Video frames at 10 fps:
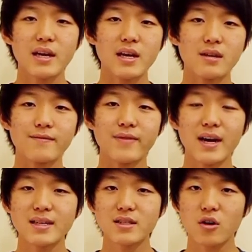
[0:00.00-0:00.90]
and
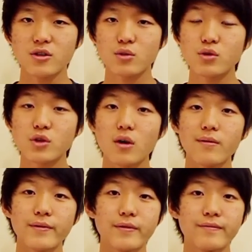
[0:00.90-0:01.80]
advice on switching
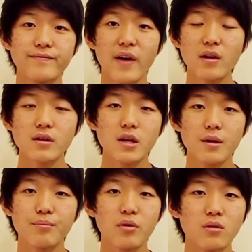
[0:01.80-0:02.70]
over from Final
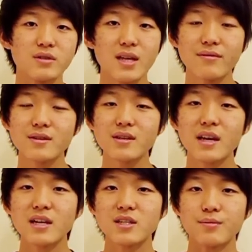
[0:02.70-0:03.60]
Cut Pro 7
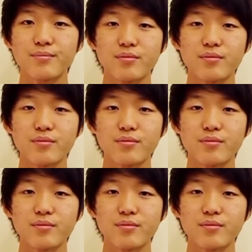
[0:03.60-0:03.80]
to